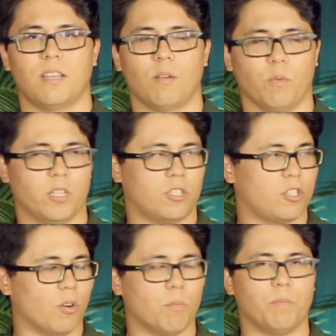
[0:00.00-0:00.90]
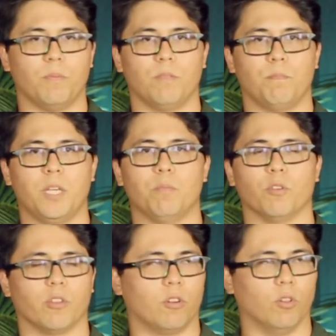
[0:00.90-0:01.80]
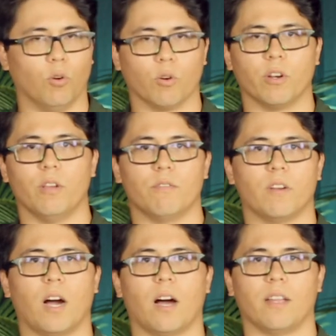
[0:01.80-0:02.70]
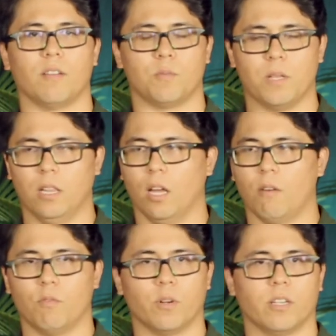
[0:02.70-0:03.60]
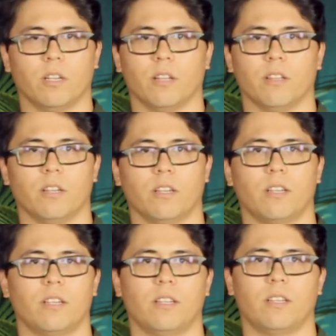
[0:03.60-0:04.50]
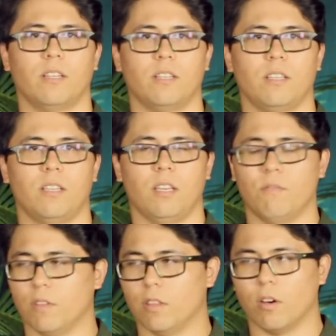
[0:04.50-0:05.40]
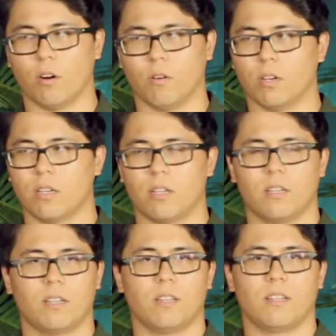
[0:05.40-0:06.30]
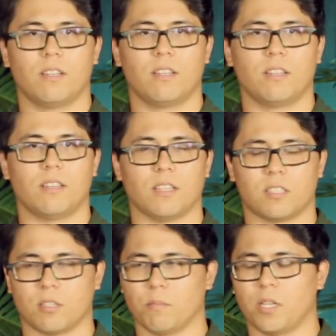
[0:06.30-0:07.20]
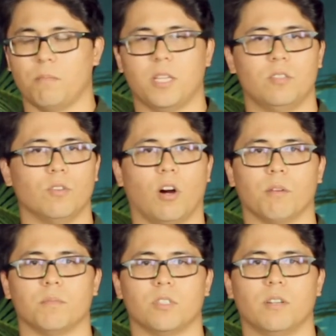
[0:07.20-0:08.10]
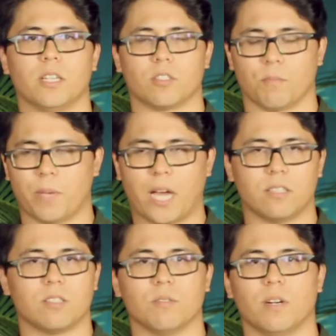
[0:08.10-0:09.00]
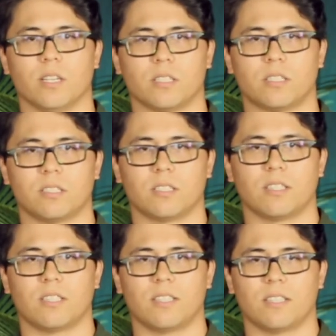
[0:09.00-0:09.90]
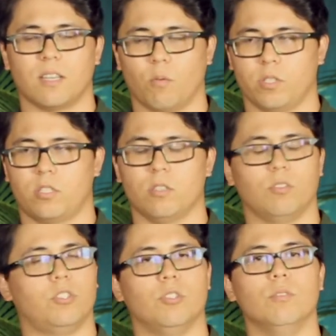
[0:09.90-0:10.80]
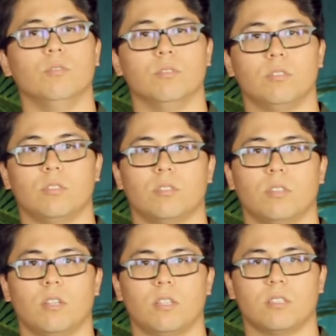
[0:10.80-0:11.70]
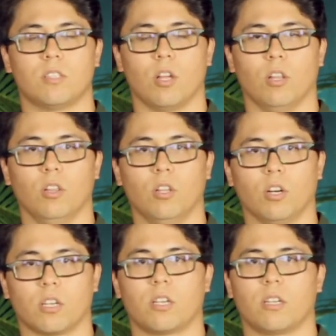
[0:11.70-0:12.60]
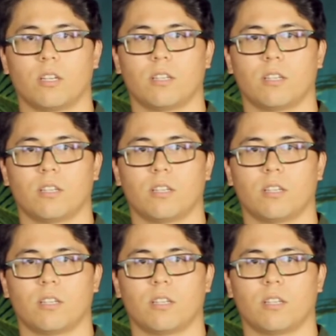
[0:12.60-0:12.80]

And we show people the glory of God as we love one another. Even though that somebody may do harm to us or bad to us, that we still choose to look